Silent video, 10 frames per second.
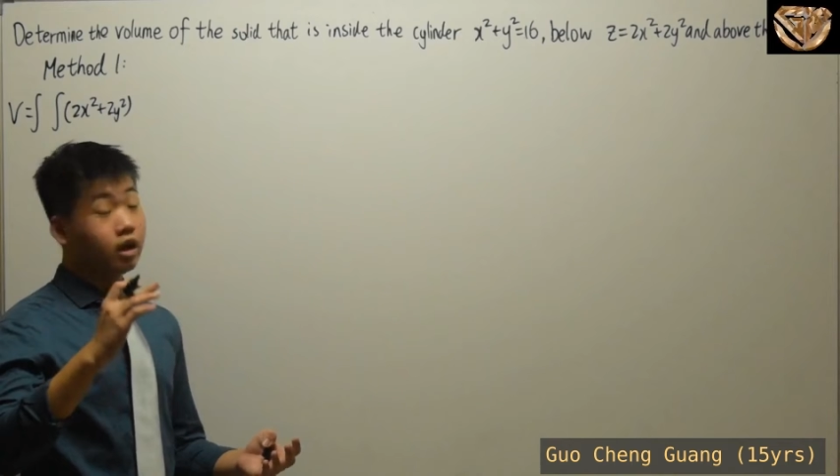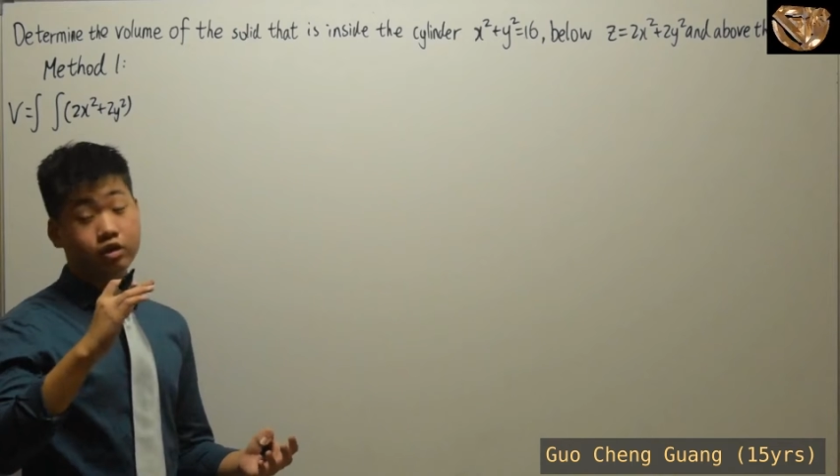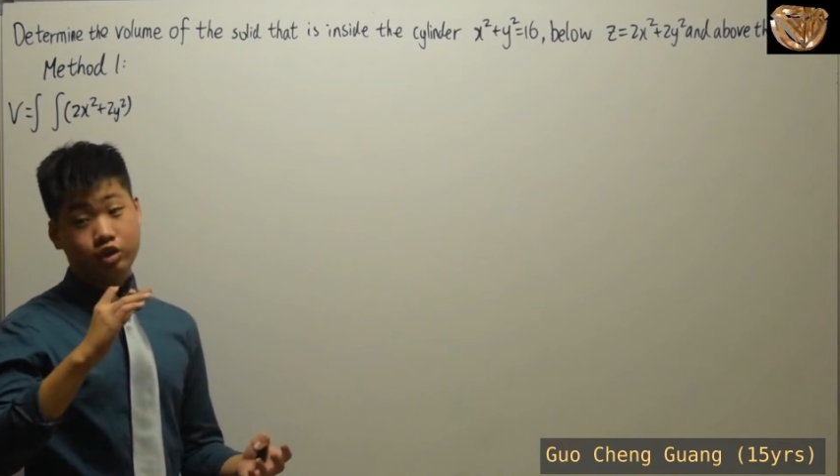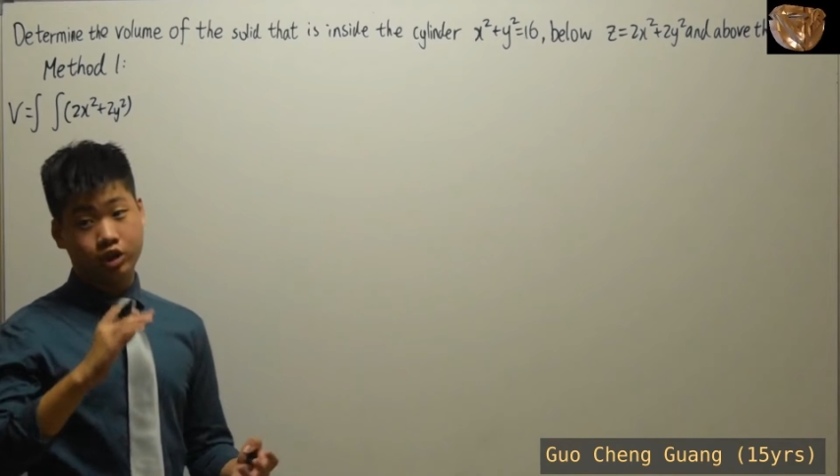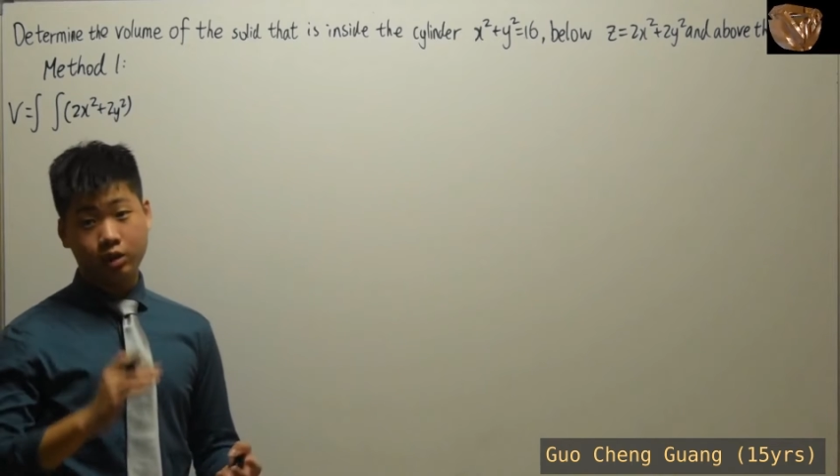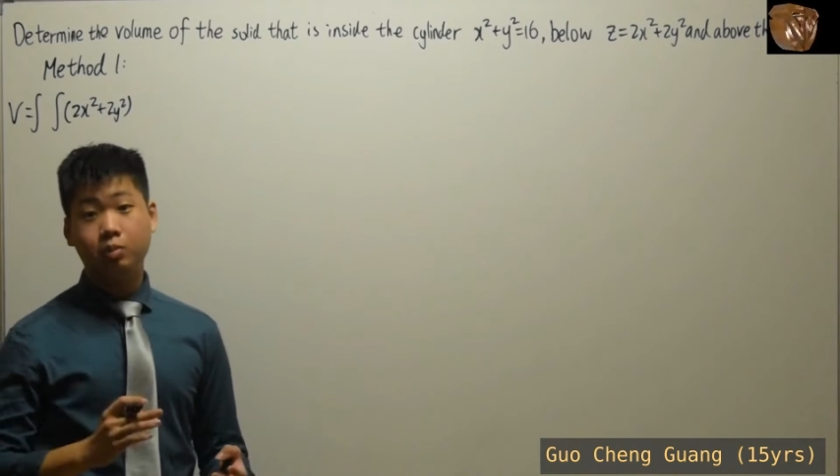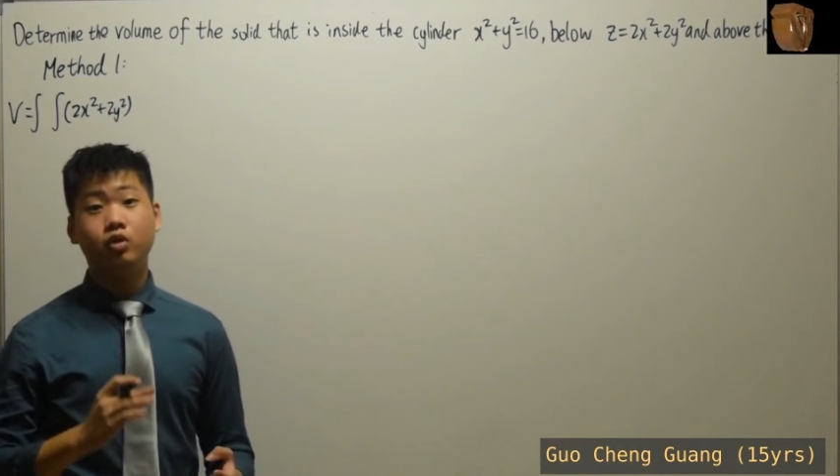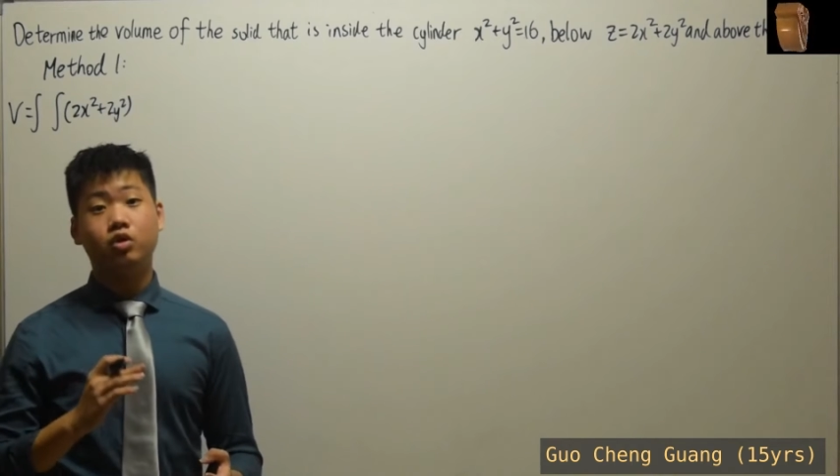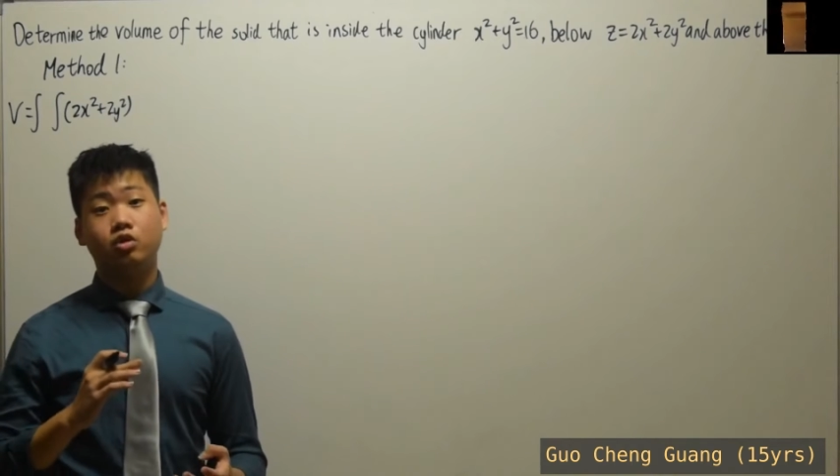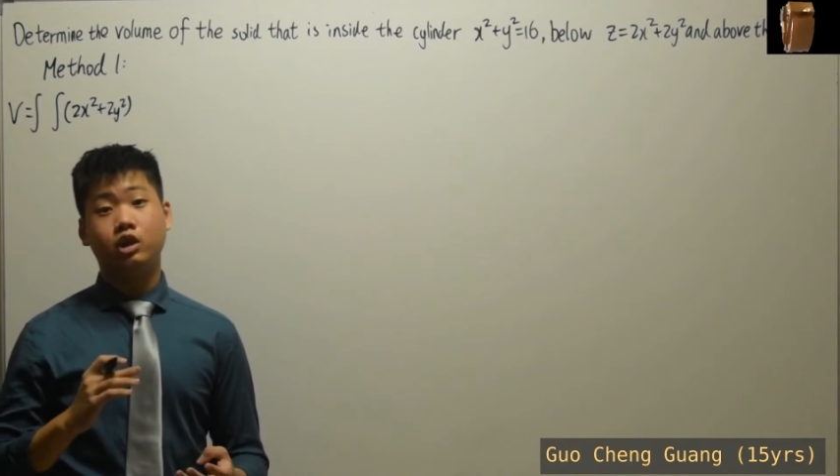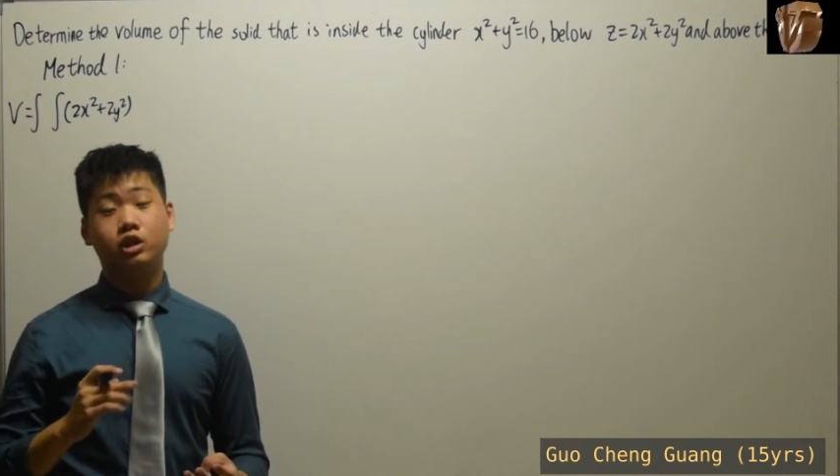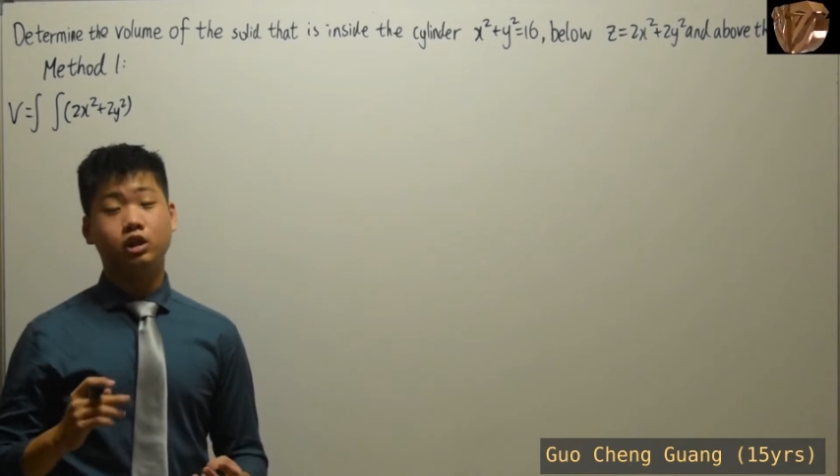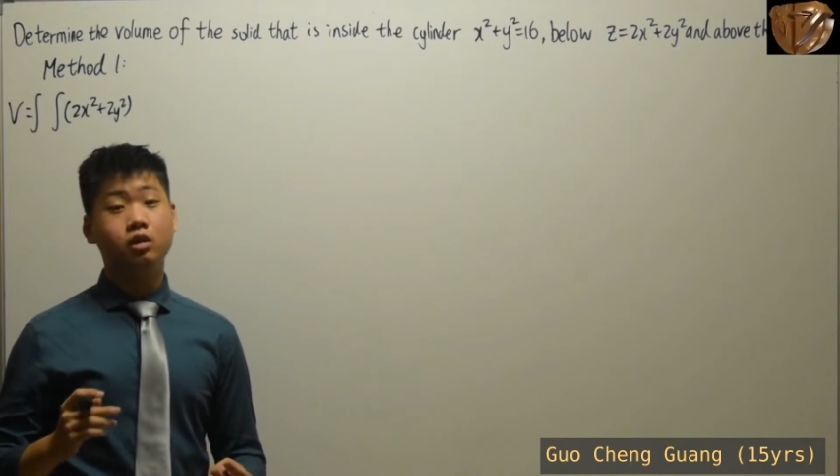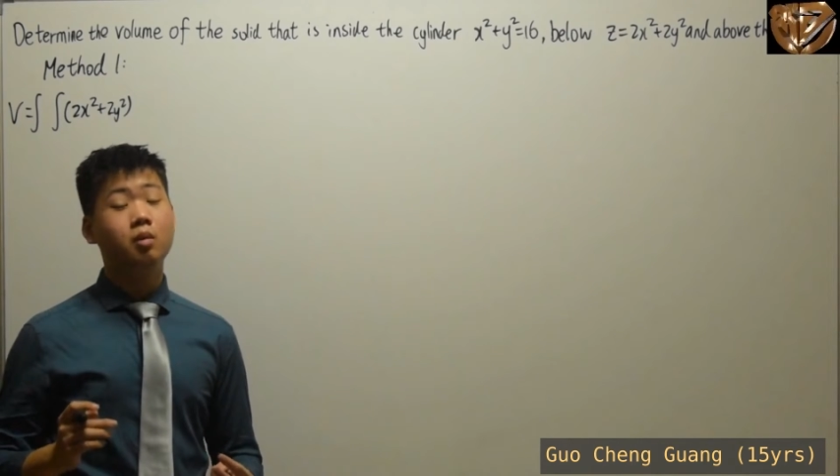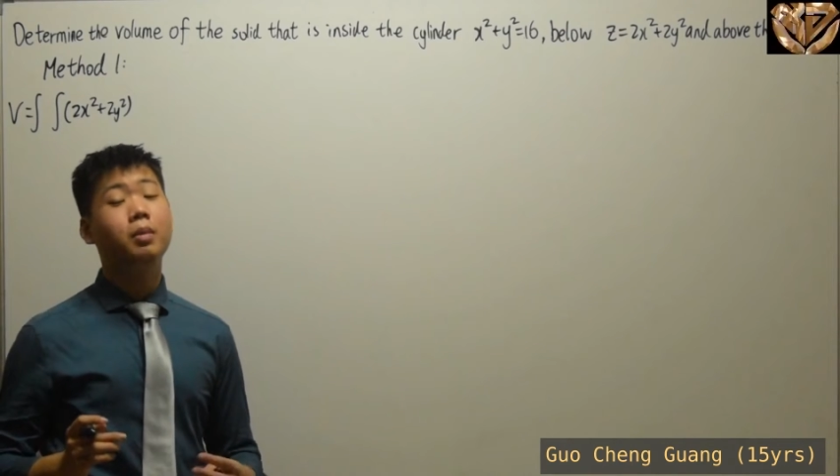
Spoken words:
a triple integration,